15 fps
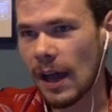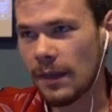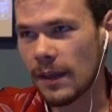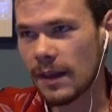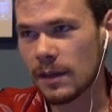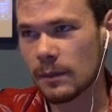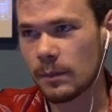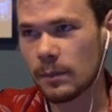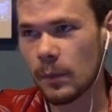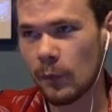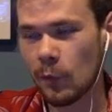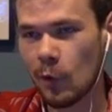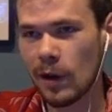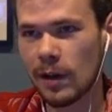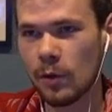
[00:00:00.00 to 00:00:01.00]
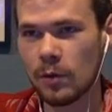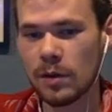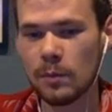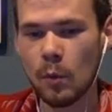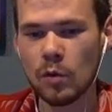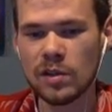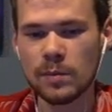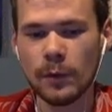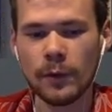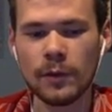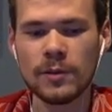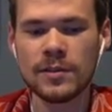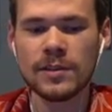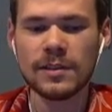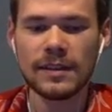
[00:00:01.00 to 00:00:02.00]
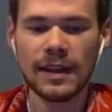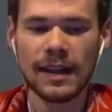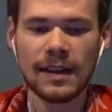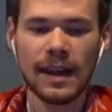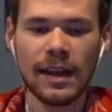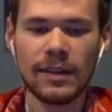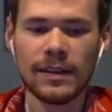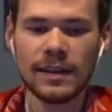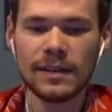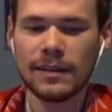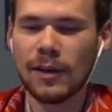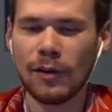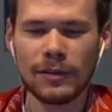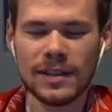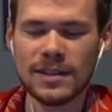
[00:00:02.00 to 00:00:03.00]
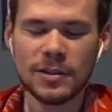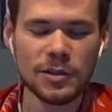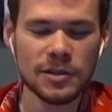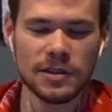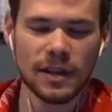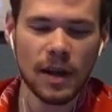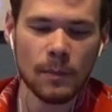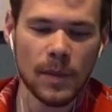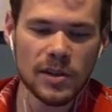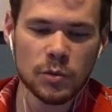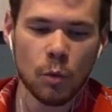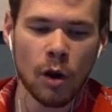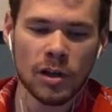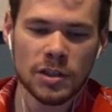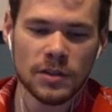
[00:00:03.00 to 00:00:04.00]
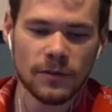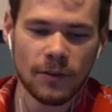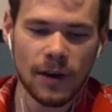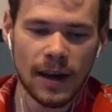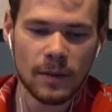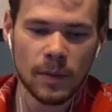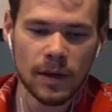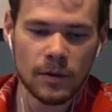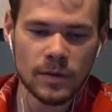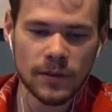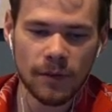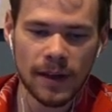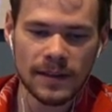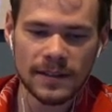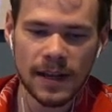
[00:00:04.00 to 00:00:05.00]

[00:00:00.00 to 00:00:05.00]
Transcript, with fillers: i think before i go into more spoilers that i think oh this is just a must watch for anybody who's a fan of